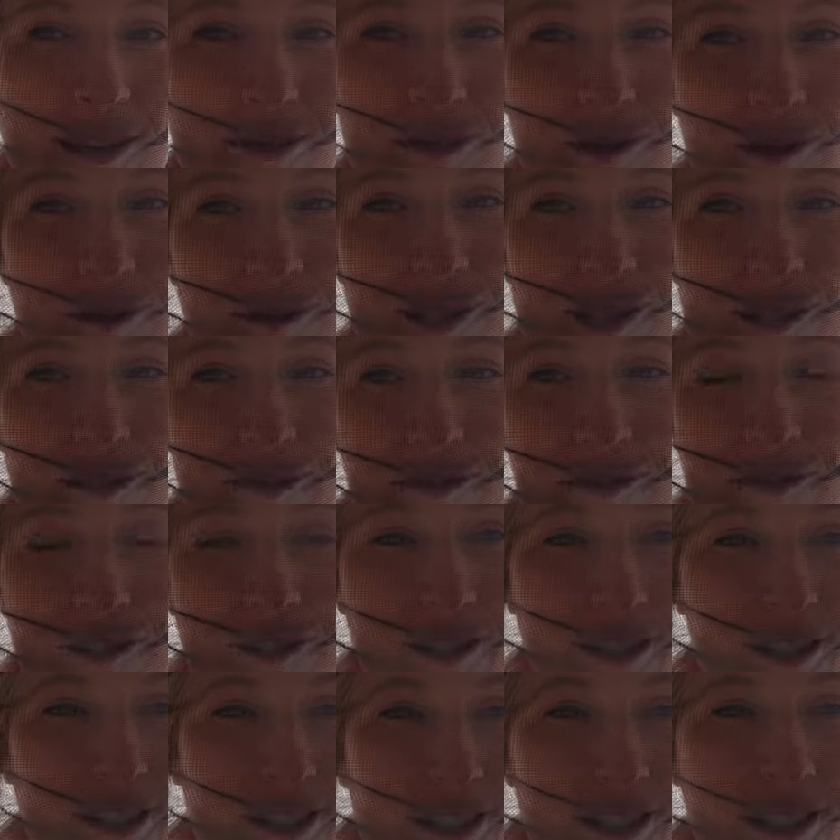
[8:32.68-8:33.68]
it wasn't for
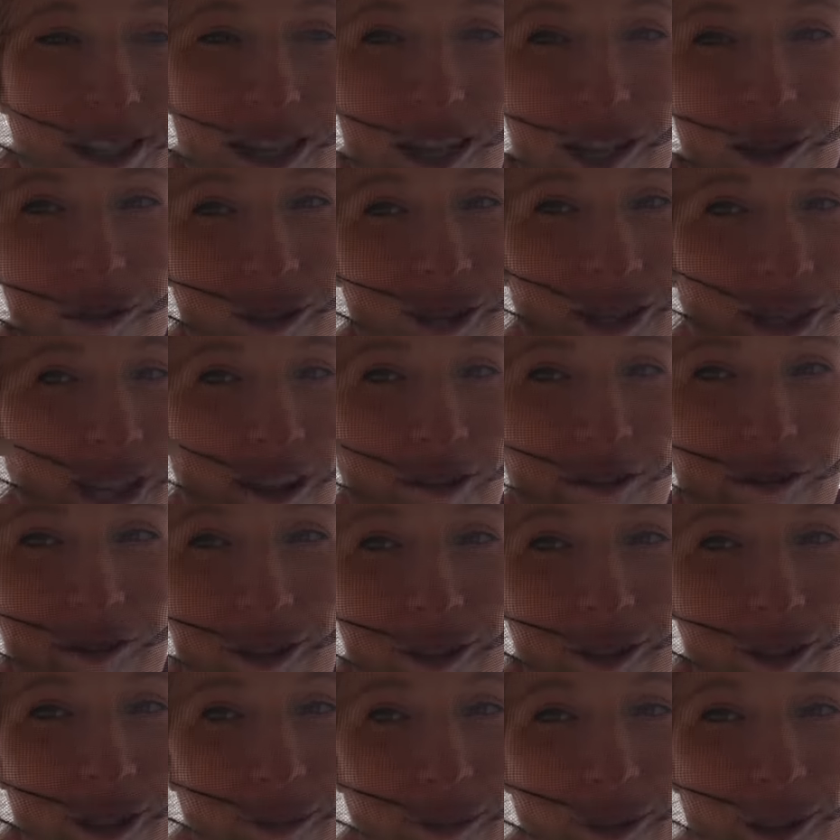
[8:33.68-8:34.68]
her, we
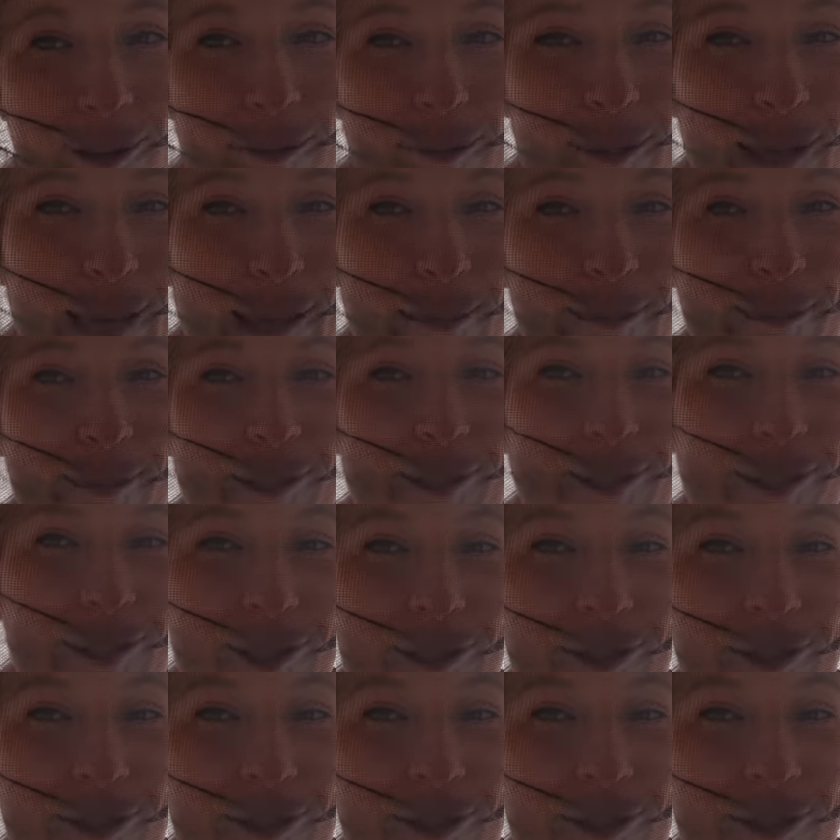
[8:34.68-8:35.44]
definitely wouldn't be able to do